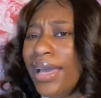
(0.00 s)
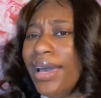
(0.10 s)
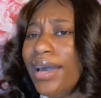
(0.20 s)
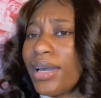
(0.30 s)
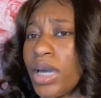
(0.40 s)

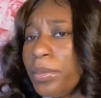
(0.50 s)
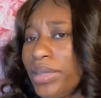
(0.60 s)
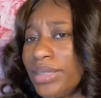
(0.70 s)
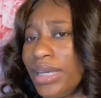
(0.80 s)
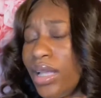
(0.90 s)
a
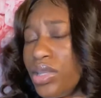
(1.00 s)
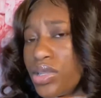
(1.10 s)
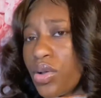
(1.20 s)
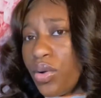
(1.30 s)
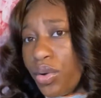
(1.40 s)
couple of
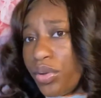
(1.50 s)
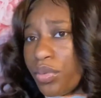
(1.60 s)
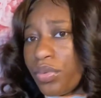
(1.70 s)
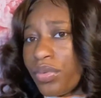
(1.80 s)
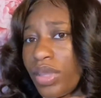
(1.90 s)
dollars off
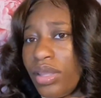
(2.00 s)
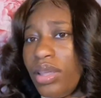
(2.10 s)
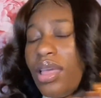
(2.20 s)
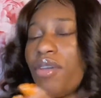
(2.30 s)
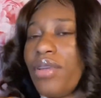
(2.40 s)

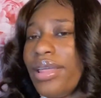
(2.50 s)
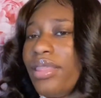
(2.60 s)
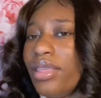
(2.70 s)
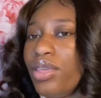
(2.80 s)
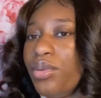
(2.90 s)
rather
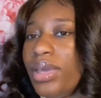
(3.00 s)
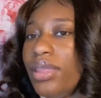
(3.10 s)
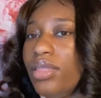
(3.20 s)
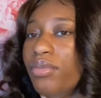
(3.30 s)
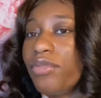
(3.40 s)
than you
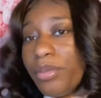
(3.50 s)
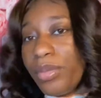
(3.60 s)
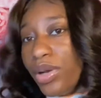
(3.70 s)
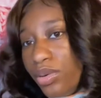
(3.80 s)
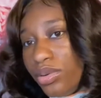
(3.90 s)
getting them from
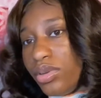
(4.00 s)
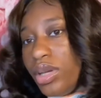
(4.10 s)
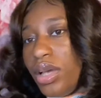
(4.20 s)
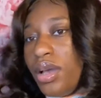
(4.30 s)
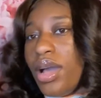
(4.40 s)
Go.
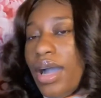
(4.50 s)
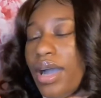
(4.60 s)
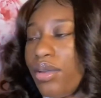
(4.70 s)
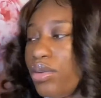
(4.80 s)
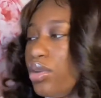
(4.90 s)

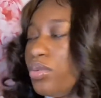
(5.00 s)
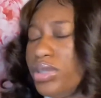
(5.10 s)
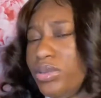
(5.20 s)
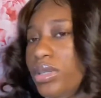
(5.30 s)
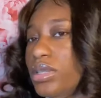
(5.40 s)
I don't know
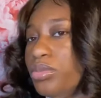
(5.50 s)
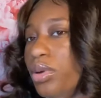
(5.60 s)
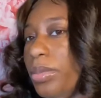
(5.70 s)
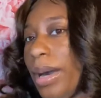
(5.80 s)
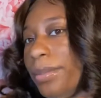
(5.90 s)
which one is
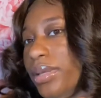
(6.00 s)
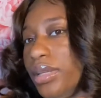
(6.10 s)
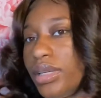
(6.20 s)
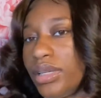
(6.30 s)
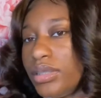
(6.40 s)
more
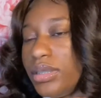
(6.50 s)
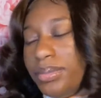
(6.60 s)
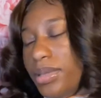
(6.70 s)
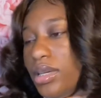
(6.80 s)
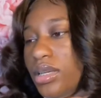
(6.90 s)
popular, to
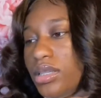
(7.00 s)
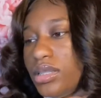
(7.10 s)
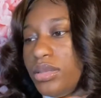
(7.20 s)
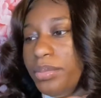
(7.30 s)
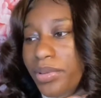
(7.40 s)
be
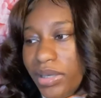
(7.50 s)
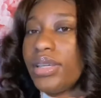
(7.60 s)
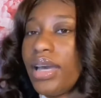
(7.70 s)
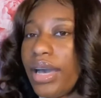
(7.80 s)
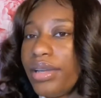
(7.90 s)
honest, but
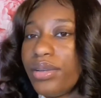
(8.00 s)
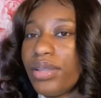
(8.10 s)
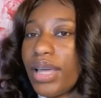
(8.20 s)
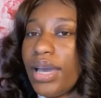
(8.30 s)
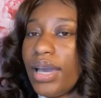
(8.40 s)
I know
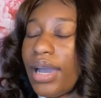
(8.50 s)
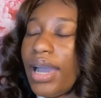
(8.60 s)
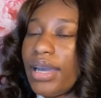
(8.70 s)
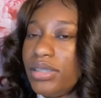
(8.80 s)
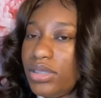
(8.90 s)
that
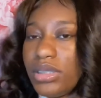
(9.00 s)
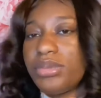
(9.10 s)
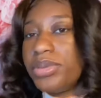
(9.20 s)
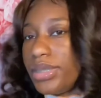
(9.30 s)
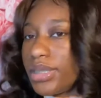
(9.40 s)
I
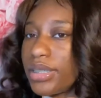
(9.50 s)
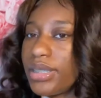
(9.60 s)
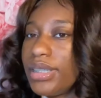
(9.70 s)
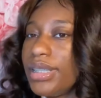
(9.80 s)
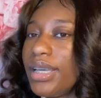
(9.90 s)
just
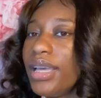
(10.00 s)
particularly